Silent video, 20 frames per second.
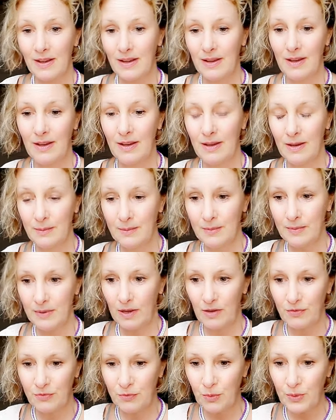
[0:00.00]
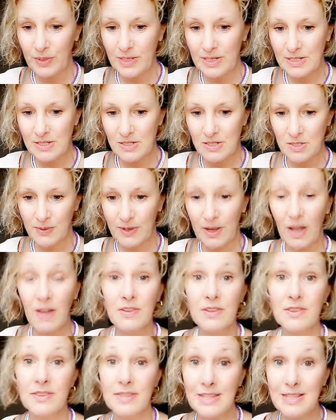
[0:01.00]
avoid doing
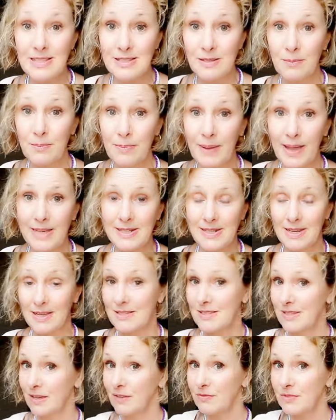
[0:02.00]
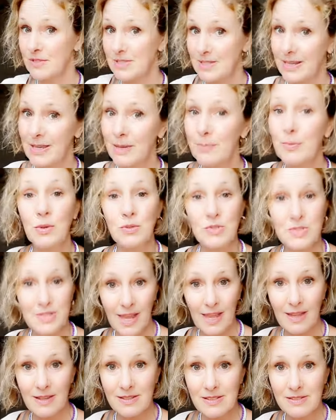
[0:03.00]
other things in bed except for sleep or
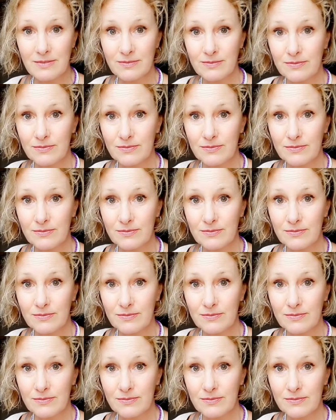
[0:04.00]
sex,